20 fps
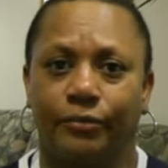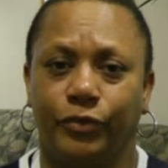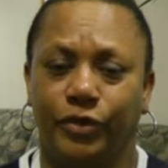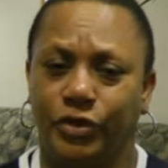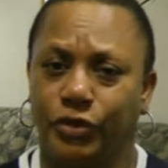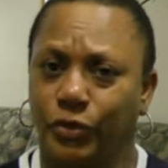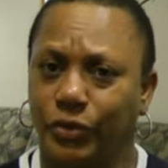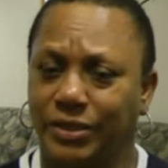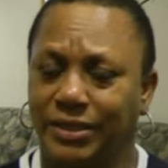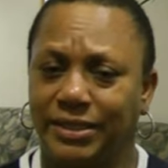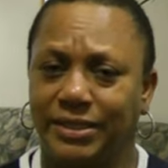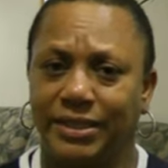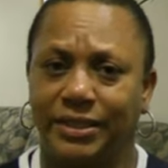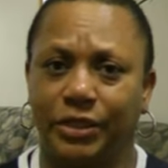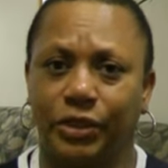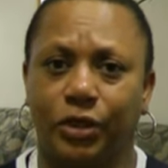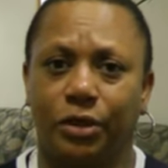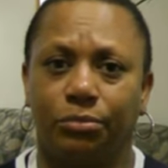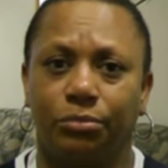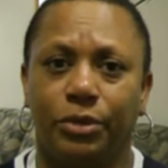resources
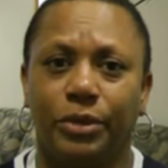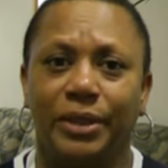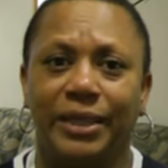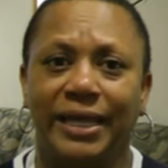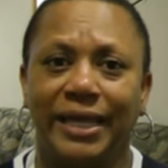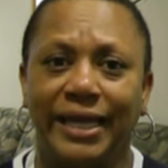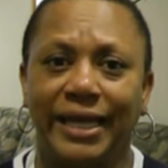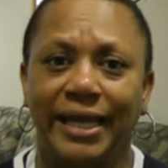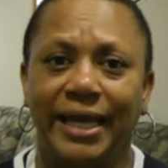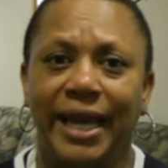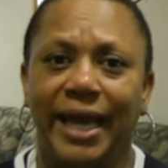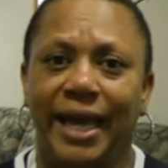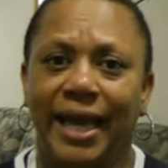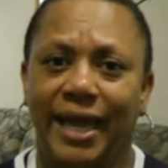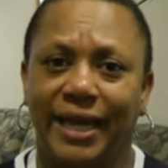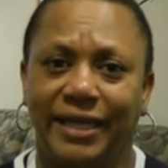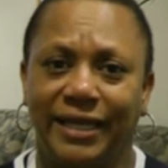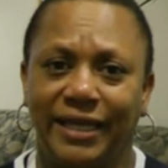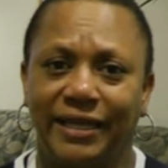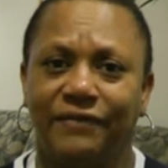in the
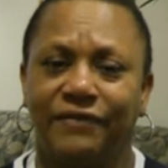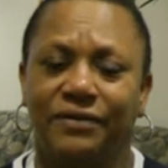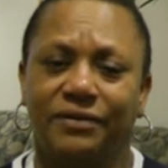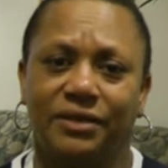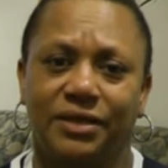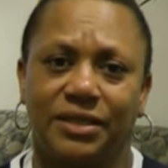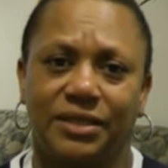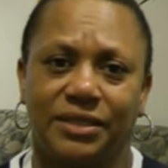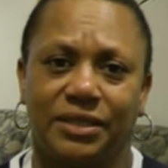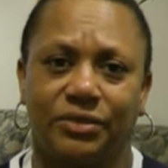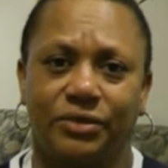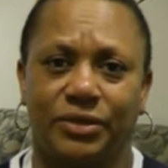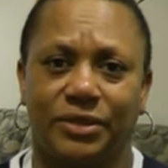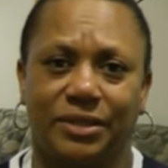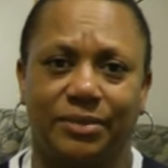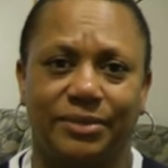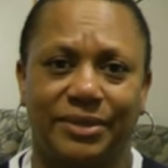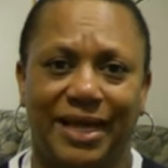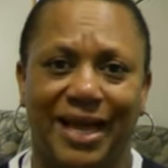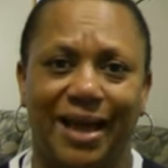community, and even consider
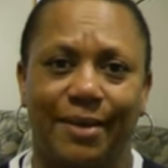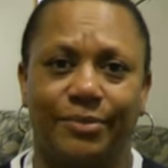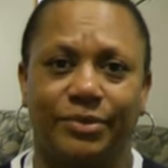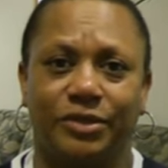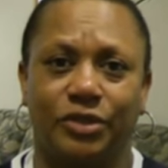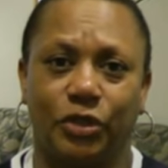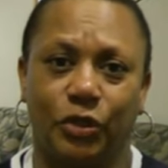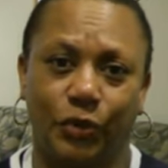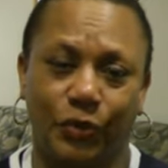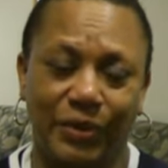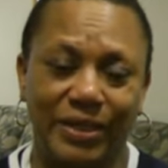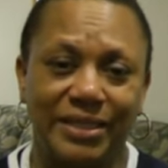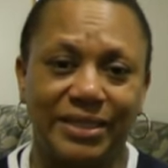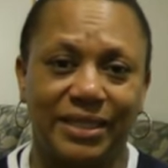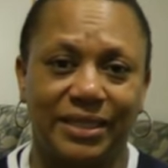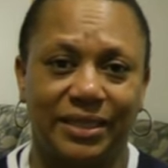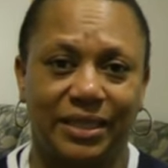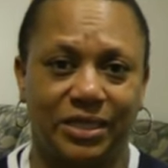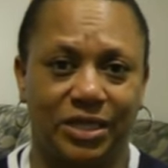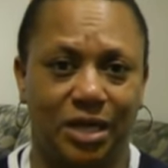sometimes
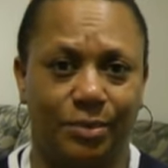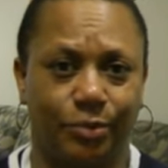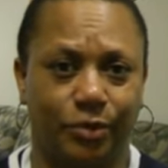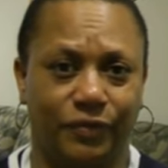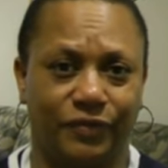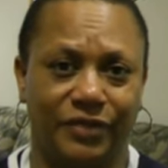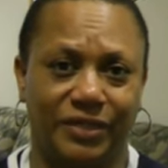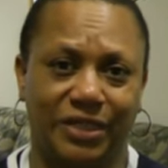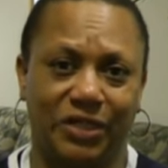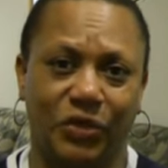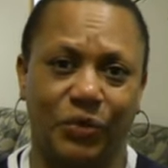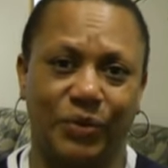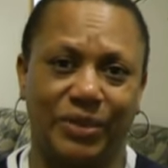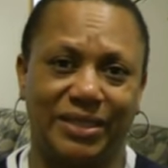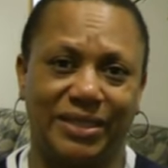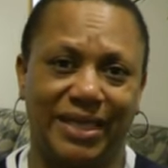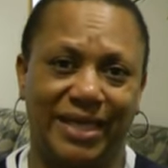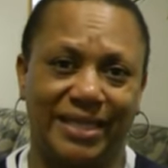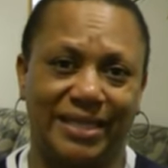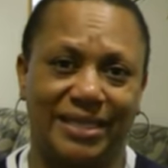decreasing the number of
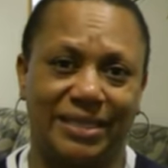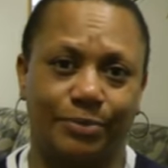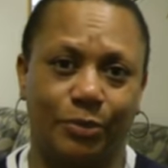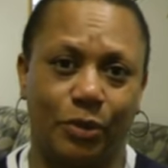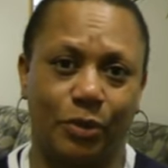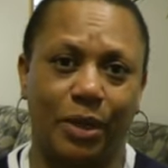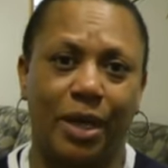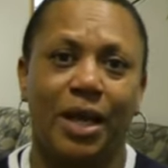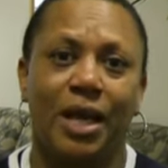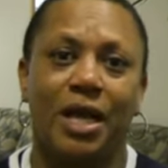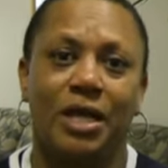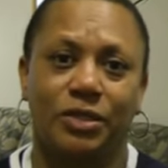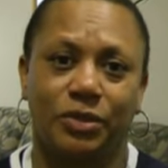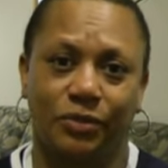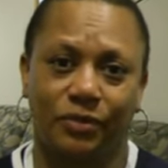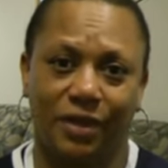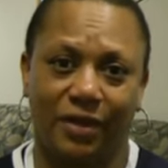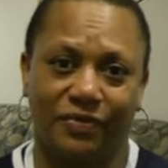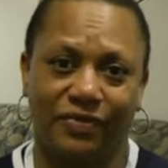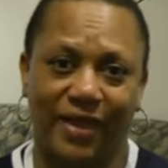cigarettes they smoke
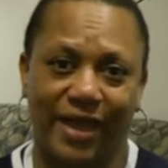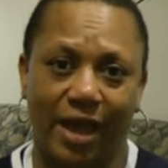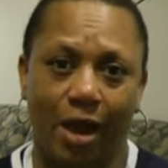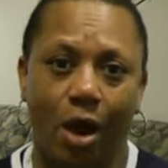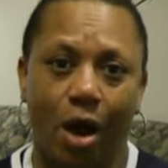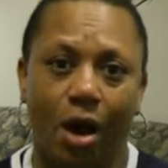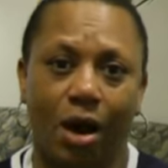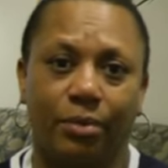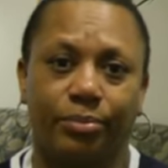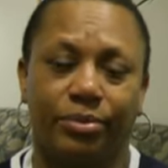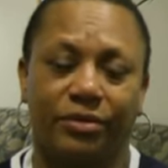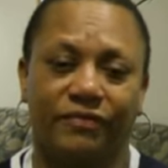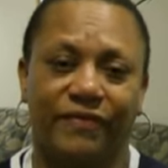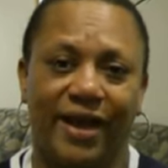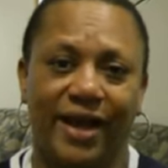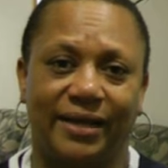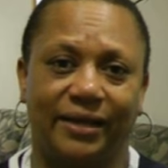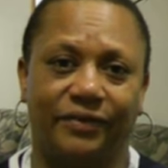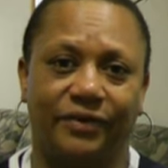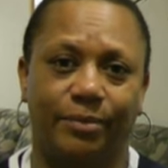so that they are
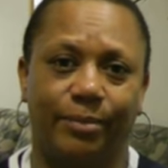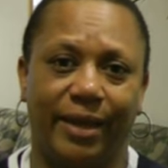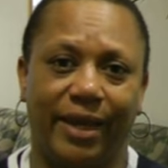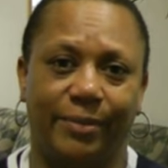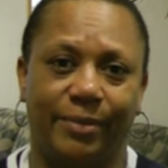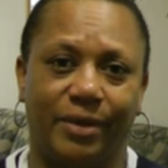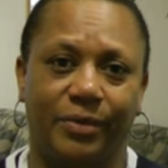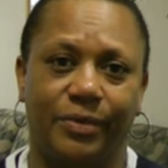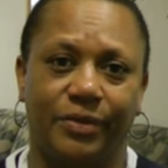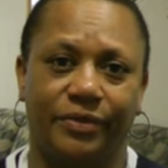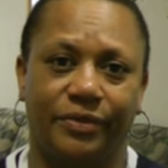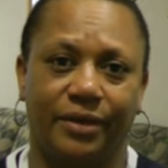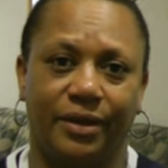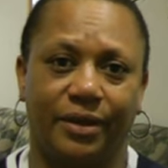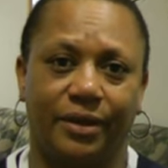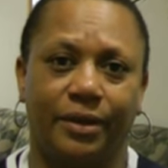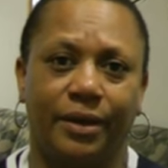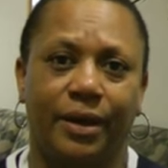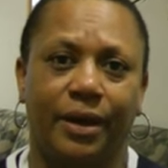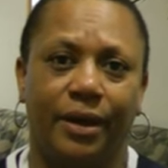providing the baby with
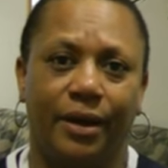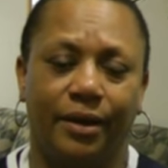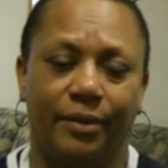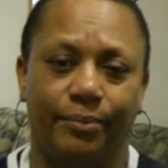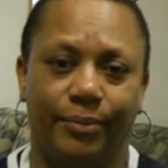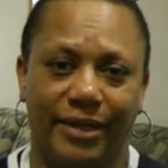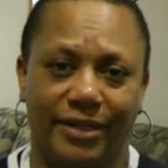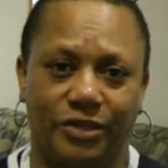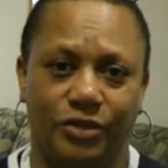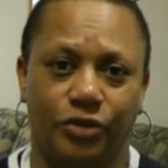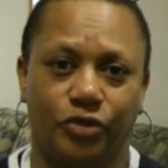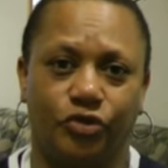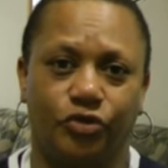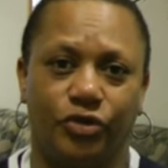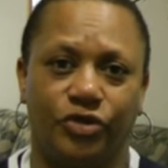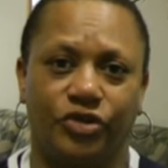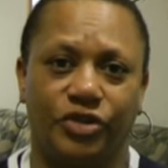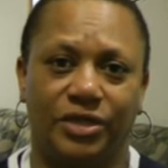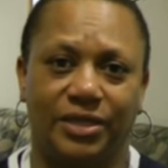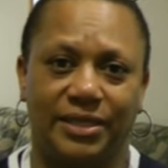the best
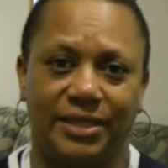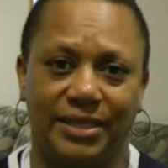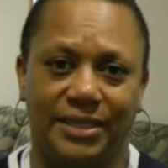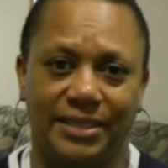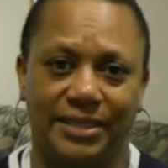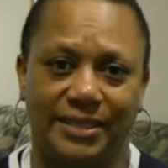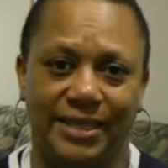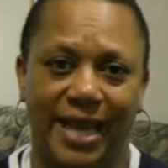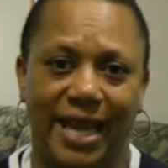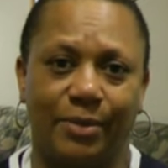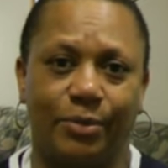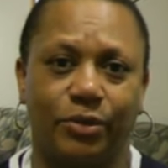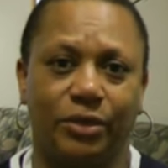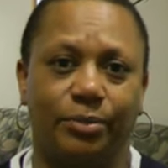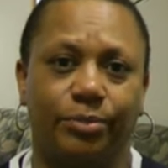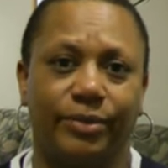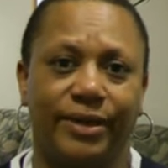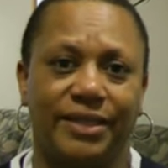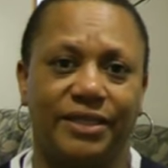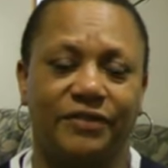nutrition and is able
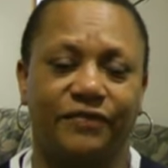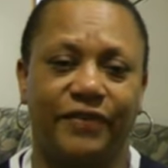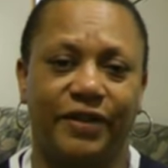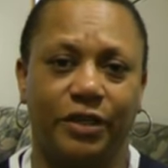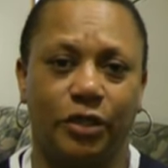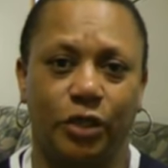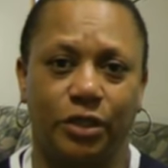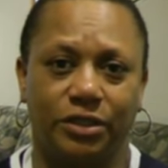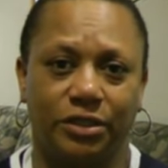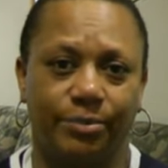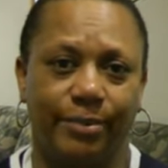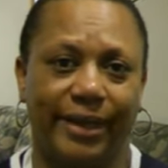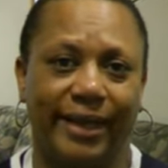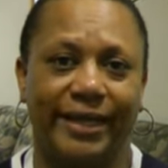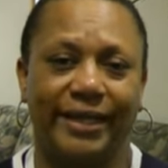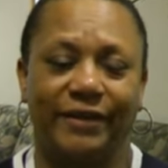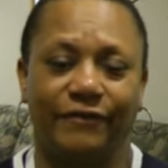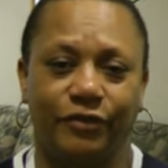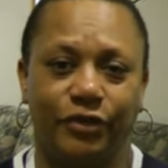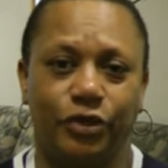to breastfeed on
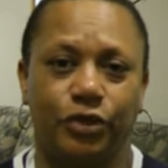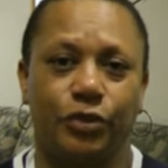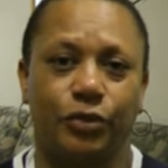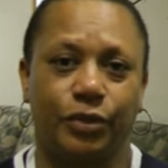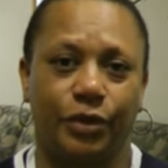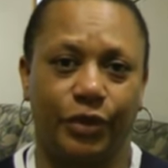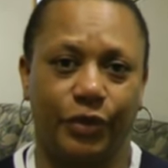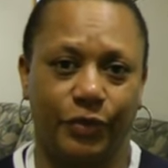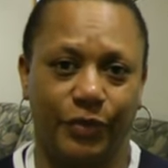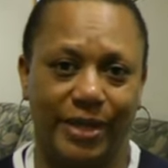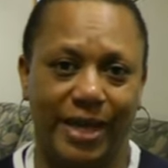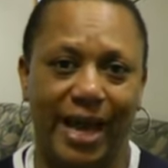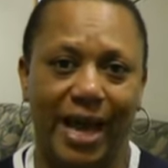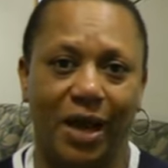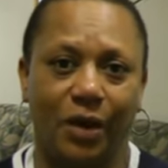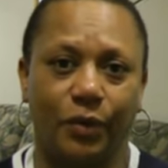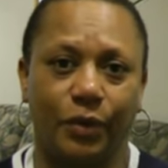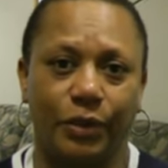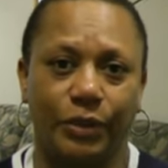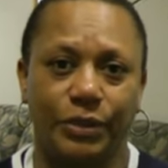demand every 2 to 3
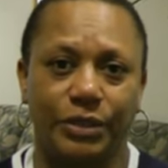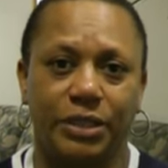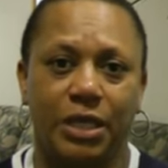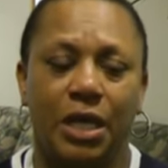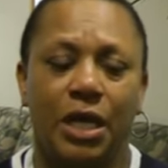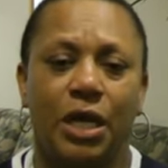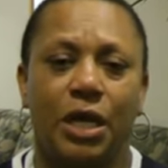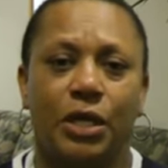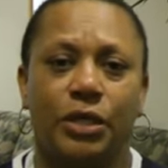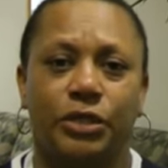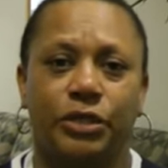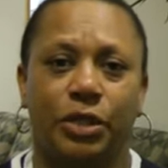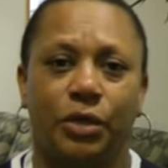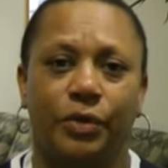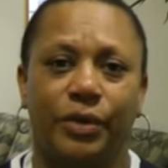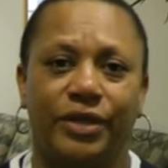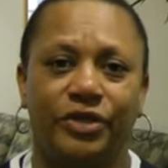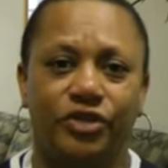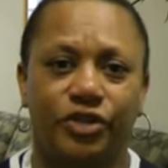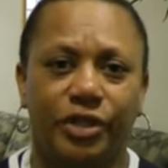hours.
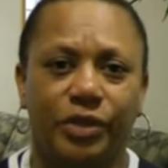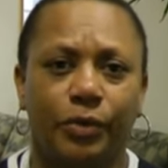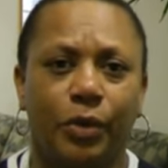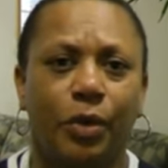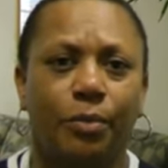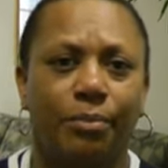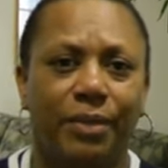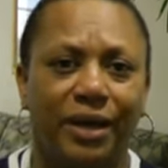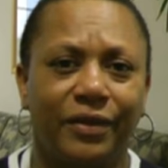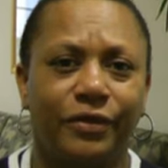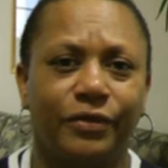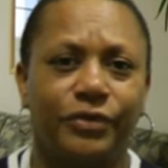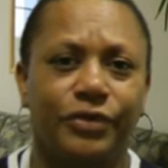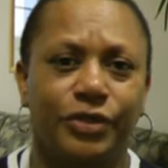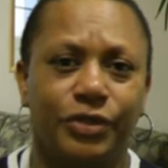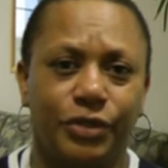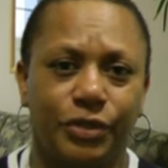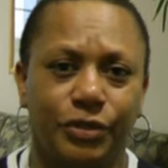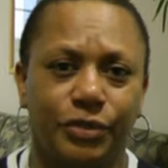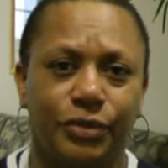So in general,
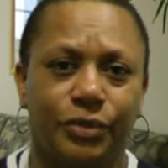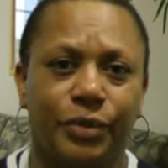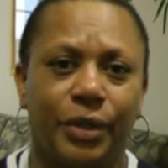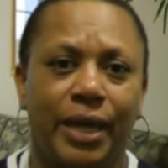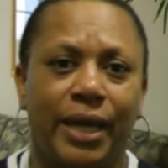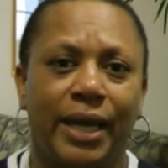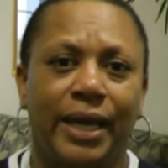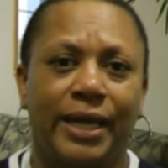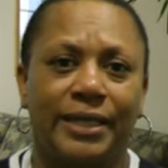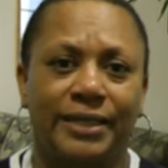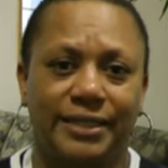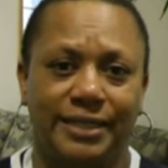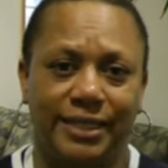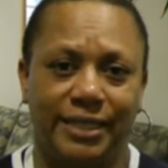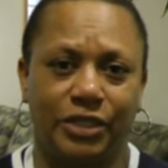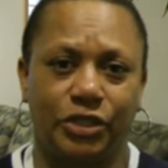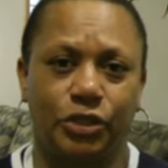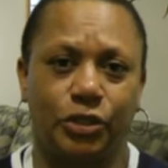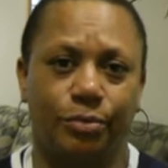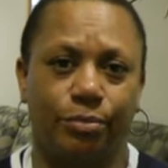mothers do
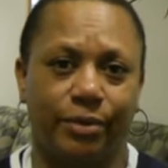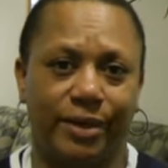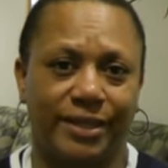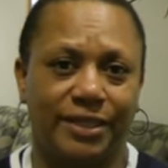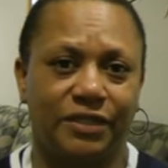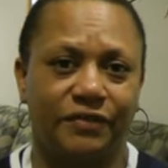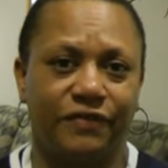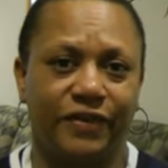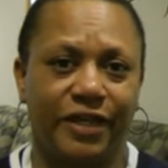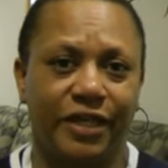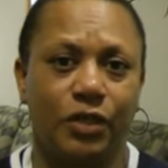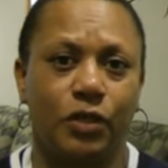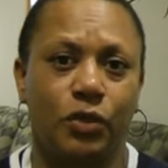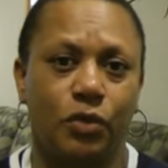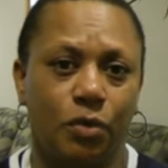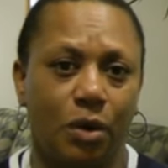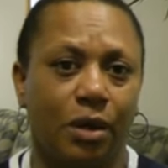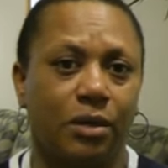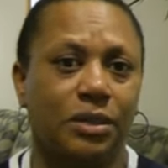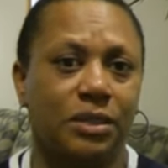tend to breastfeed
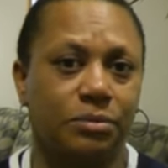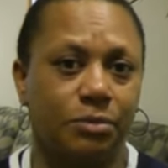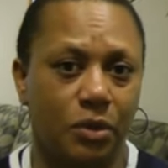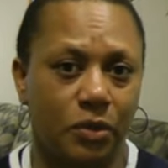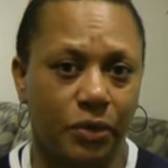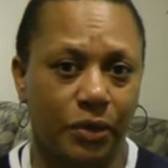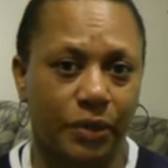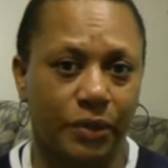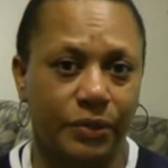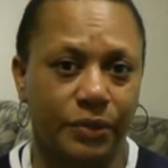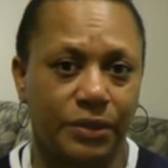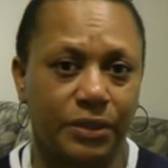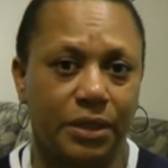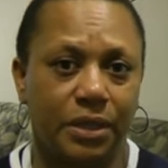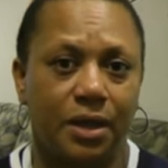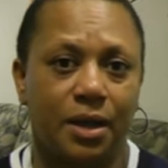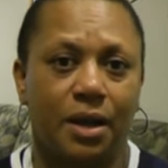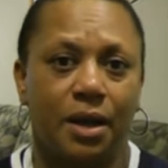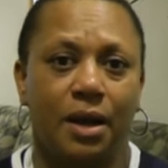who are smokers.